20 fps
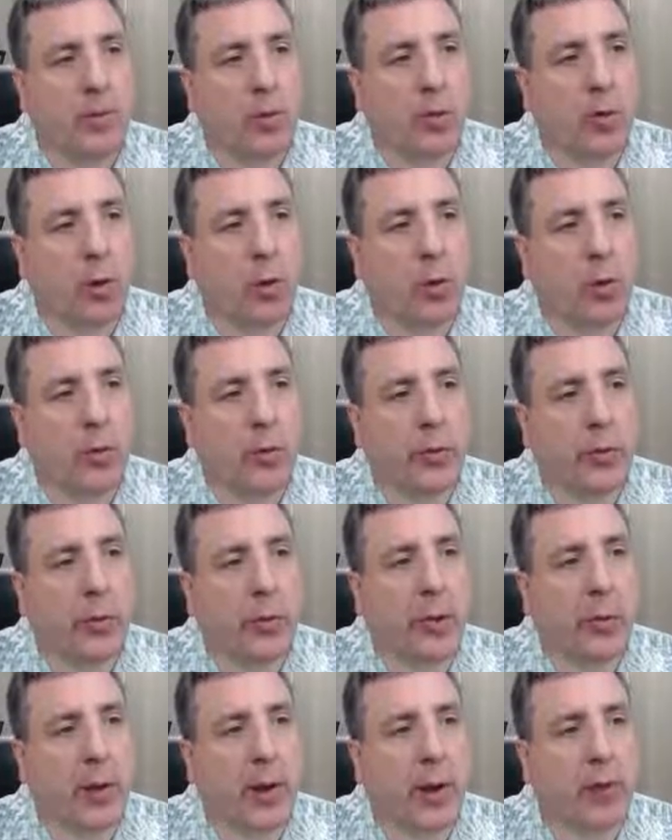So the
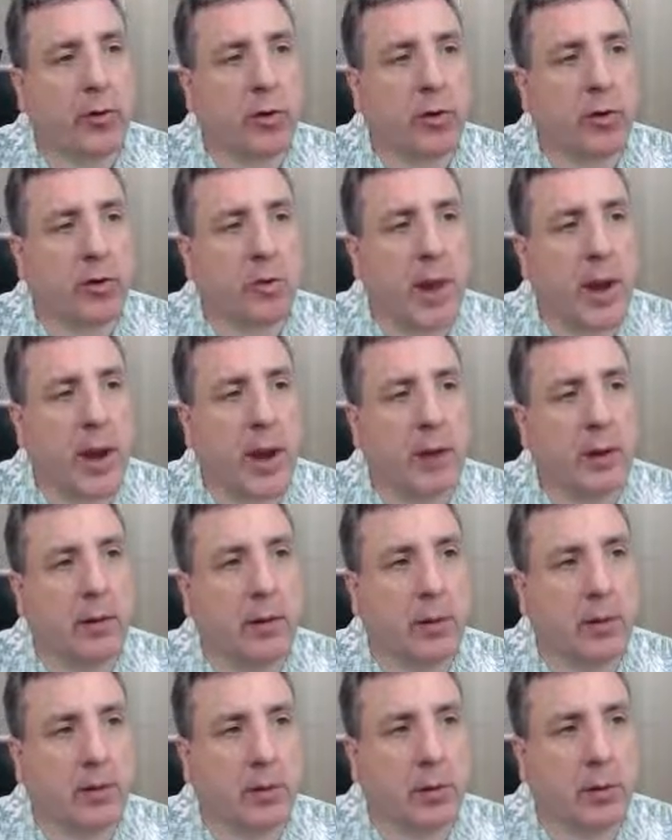thoracic spine,
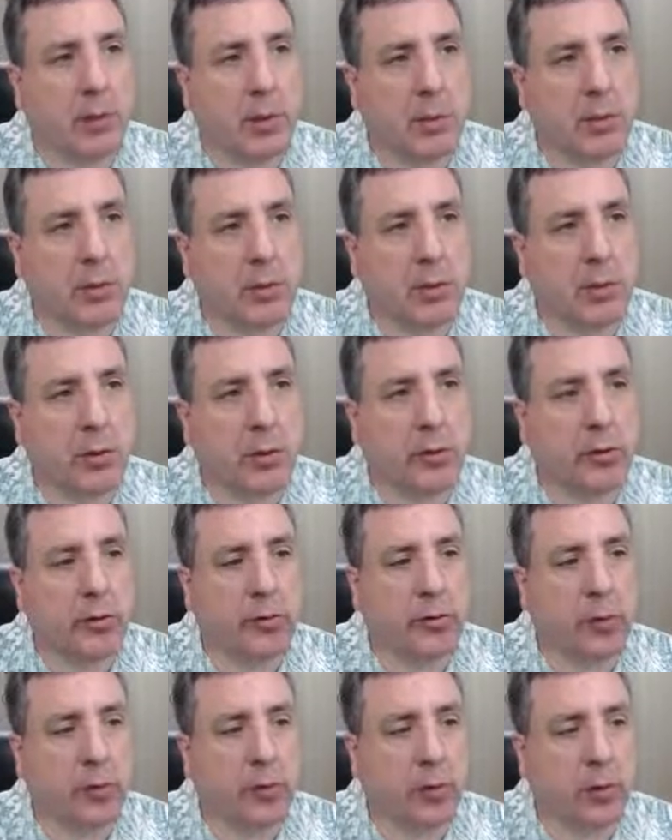this is going to be below the
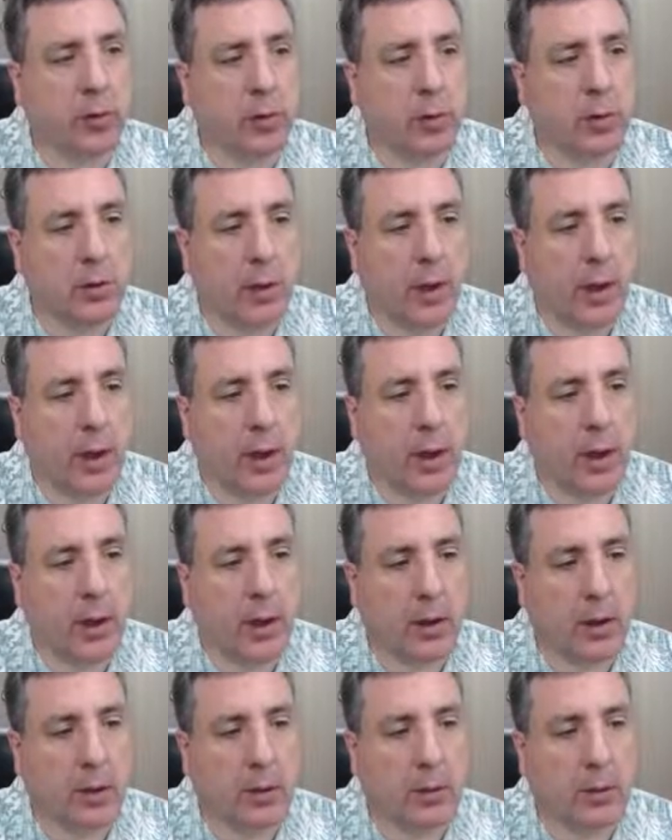cervical
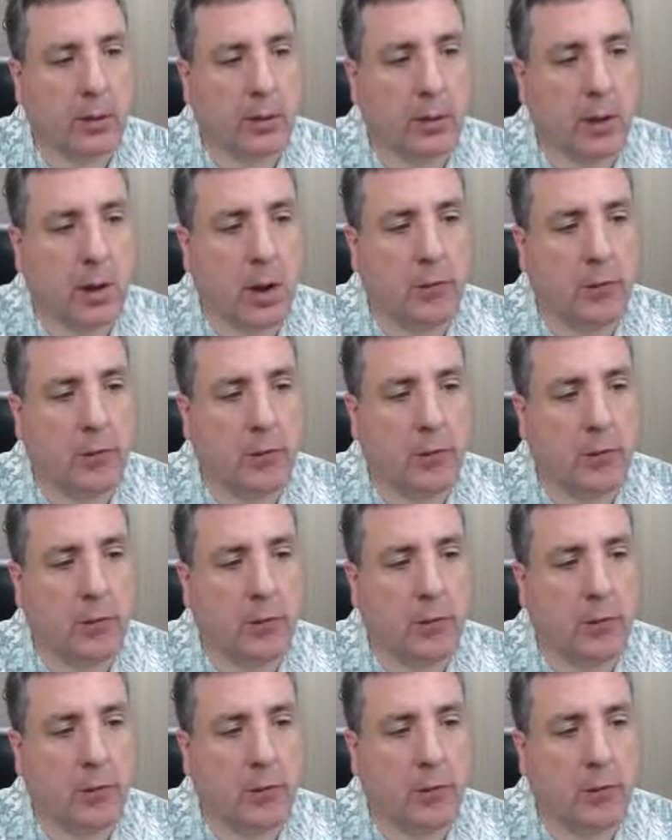and